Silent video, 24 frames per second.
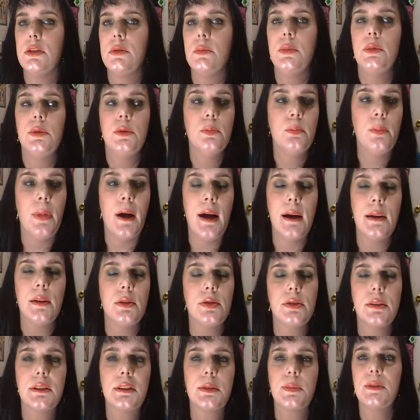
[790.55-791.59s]
and you buying
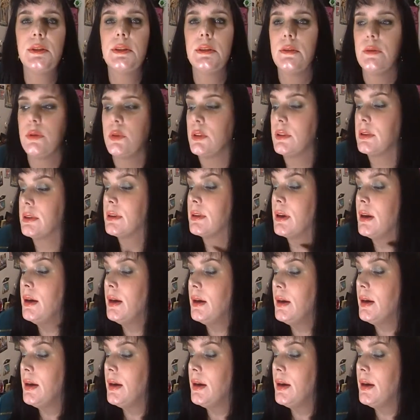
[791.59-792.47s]
all the expensive ones.